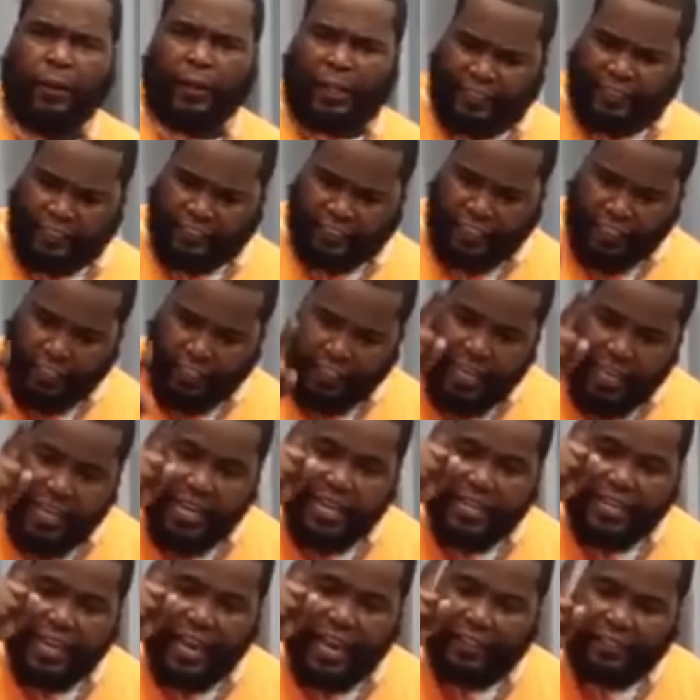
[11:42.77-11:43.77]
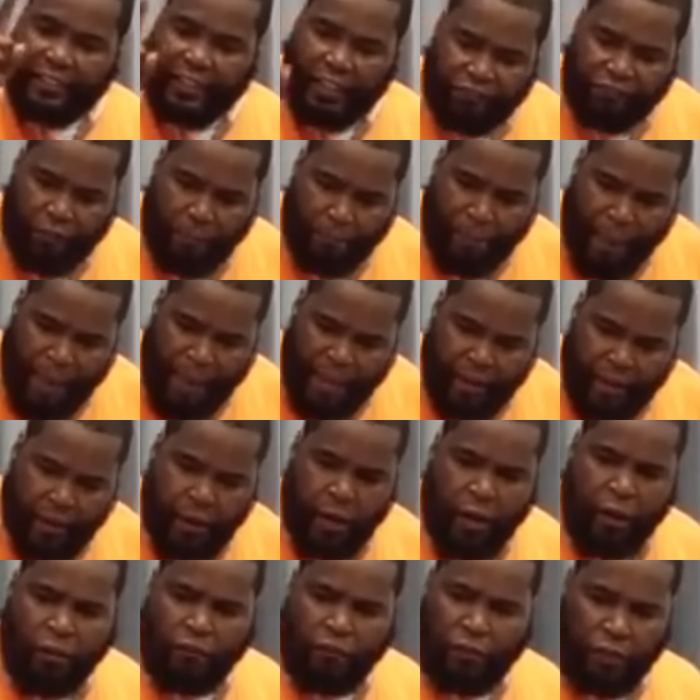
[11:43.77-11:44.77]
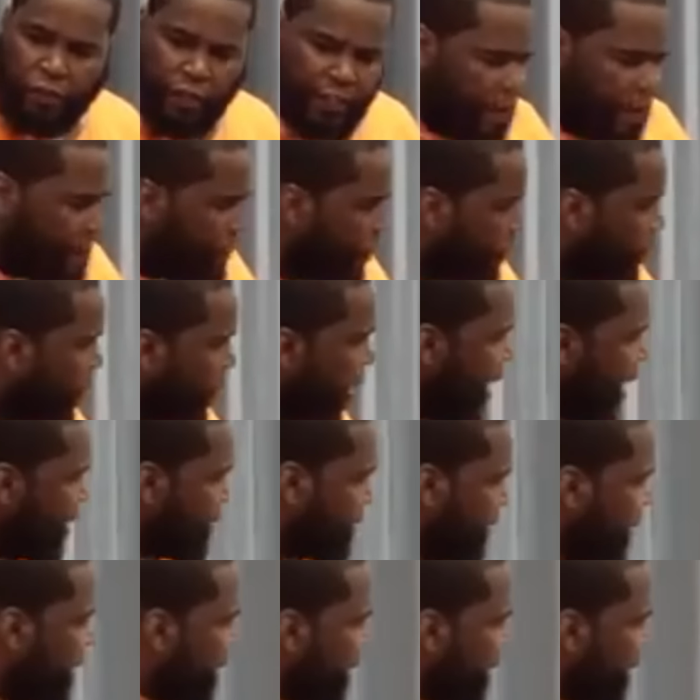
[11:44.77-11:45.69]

This is the leading candidate for mayor for the Democrats,